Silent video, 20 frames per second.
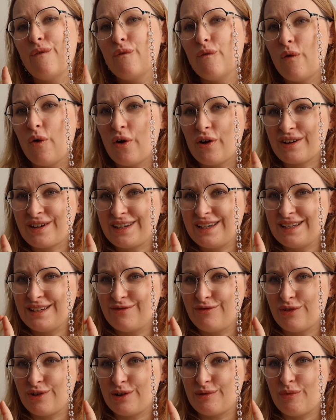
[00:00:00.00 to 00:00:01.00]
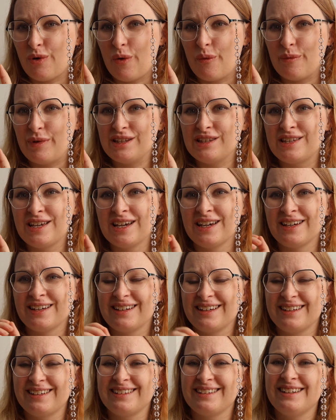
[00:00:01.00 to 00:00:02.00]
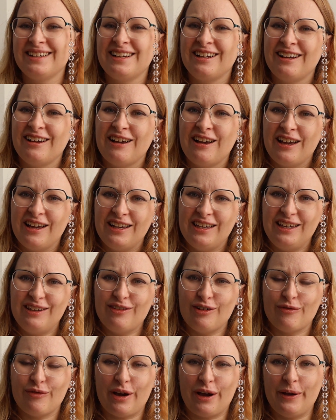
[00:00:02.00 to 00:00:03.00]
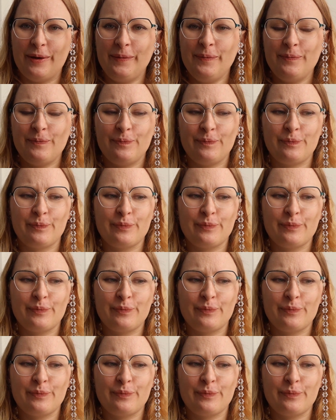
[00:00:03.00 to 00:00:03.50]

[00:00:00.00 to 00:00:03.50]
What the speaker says: working for a moment. Either way,